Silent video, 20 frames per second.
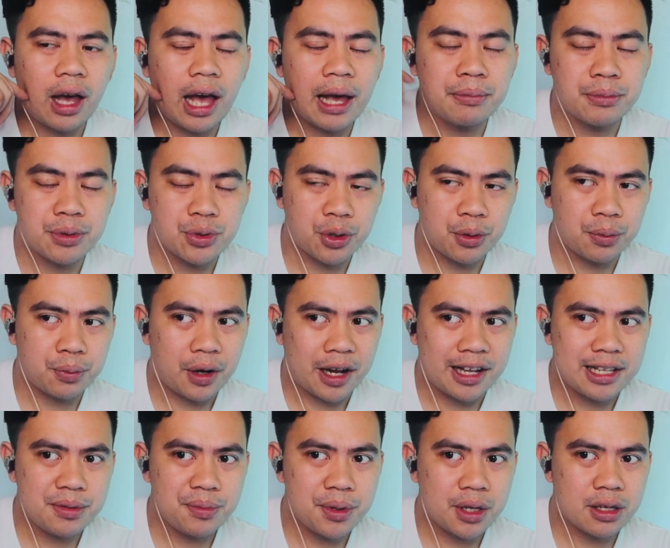I'm
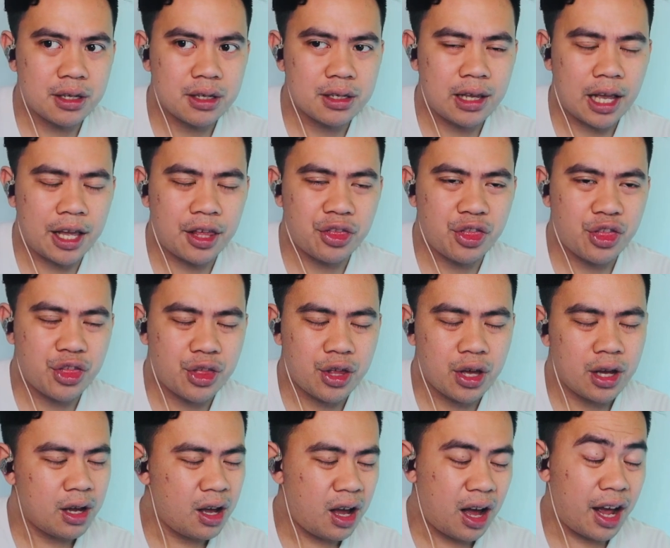surprised because
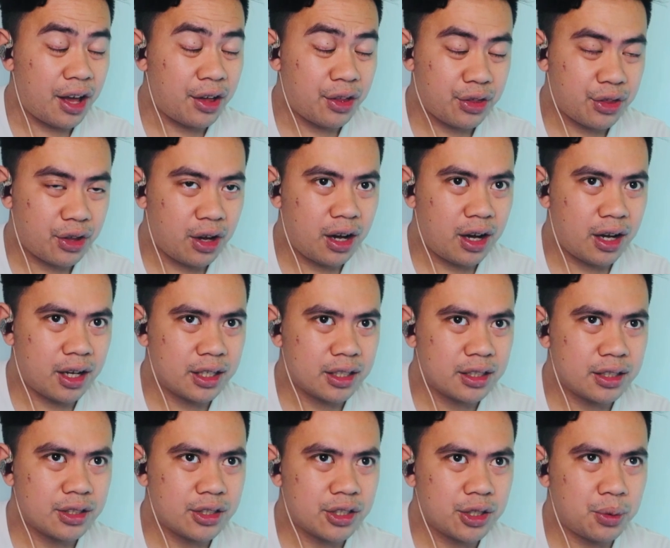I
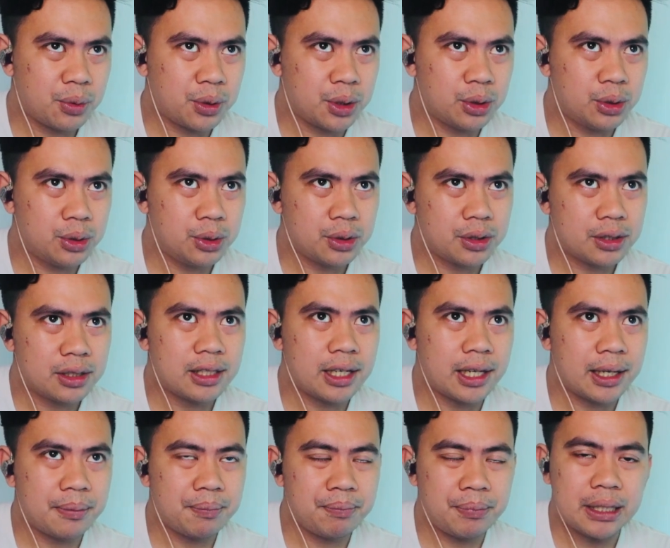thought she will look
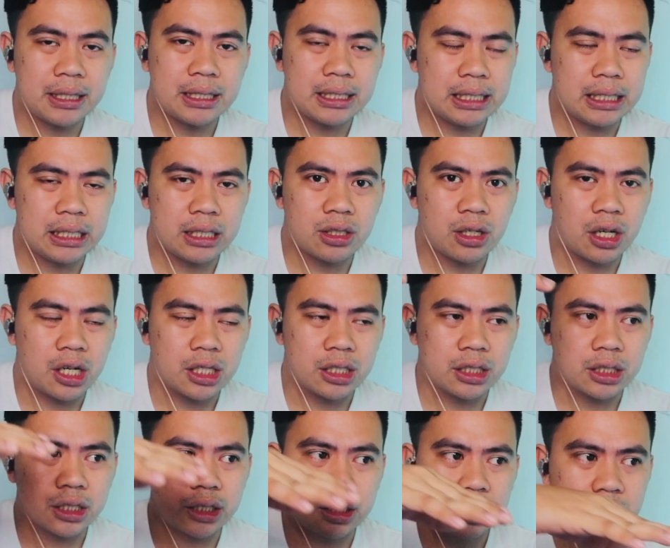like petite
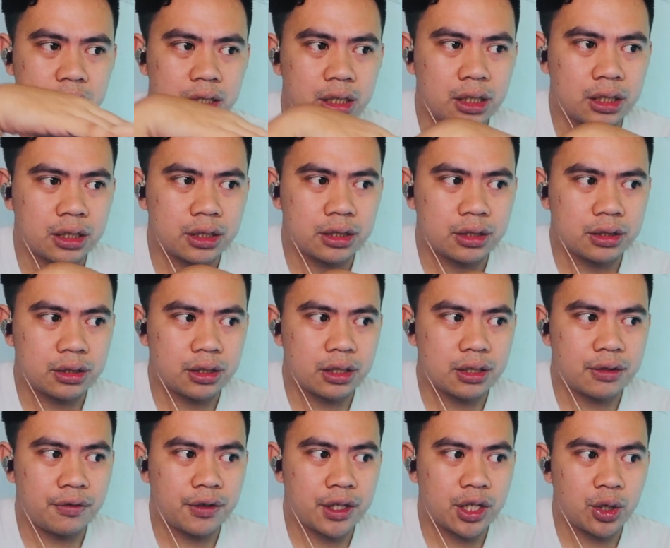on
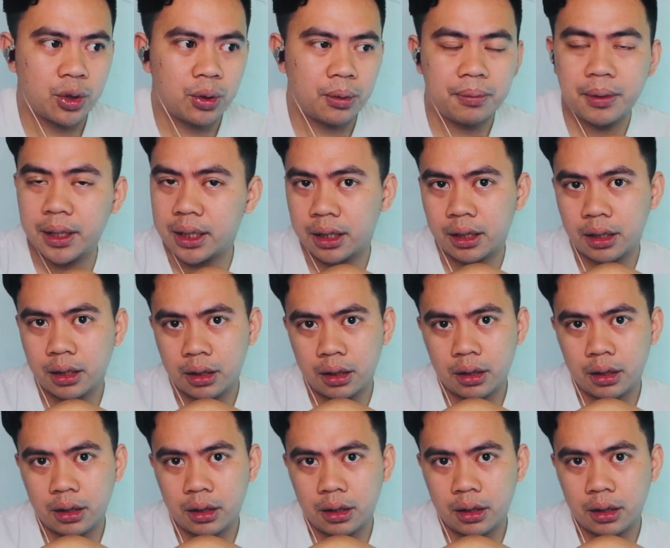this video, but